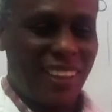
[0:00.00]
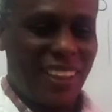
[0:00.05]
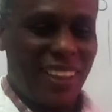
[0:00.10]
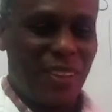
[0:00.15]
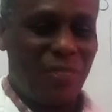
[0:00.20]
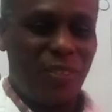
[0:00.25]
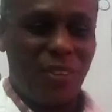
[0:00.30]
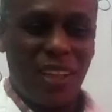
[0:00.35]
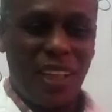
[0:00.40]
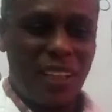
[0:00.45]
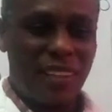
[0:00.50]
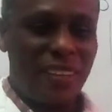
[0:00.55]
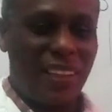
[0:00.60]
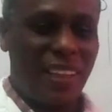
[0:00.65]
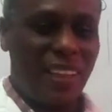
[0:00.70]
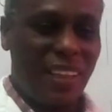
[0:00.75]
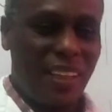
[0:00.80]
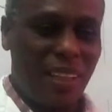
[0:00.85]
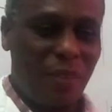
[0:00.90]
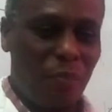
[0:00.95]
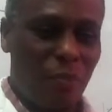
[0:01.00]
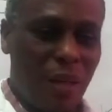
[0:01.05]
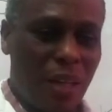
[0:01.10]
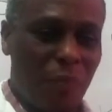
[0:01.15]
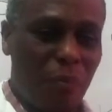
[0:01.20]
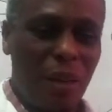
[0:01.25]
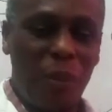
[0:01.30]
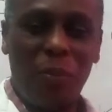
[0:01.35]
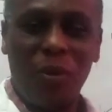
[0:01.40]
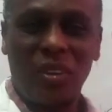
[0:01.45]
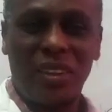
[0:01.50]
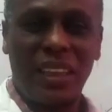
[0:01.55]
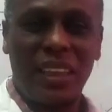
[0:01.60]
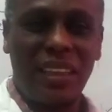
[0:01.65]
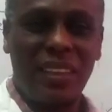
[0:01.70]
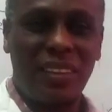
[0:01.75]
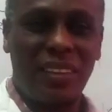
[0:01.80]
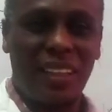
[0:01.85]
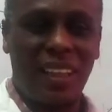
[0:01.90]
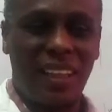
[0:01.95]
if you like the Bible
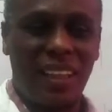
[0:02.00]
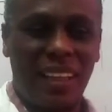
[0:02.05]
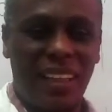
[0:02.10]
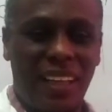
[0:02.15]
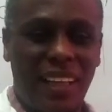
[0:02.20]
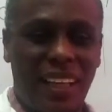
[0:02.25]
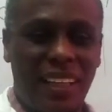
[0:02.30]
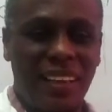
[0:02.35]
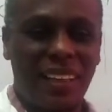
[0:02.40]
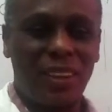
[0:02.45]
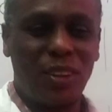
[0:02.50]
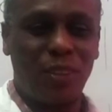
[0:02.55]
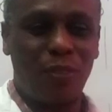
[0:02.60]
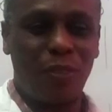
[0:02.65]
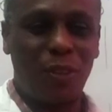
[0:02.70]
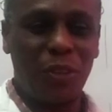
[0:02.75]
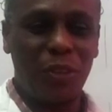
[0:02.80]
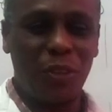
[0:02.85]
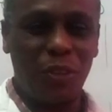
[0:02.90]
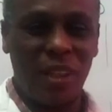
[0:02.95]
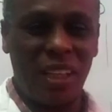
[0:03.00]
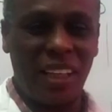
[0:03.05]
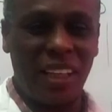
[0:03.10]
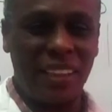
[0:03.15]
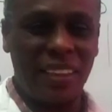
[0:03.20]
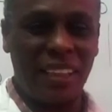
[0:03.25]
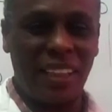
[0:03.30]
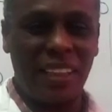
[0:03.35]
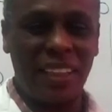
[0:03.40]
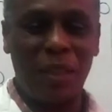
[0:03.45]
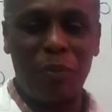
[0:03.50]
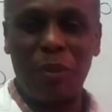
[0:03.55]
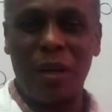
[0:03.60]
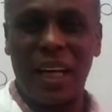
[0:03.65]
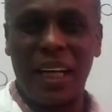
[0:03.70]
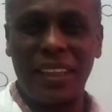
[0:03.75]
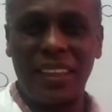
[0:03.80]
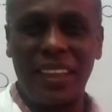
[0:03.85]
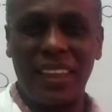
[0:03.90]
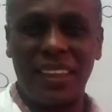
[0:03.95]
studies, unless of course you are
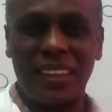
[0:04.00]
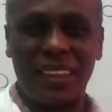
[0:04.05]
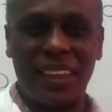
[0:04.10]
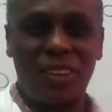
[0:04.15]
Nebuchadnezzar.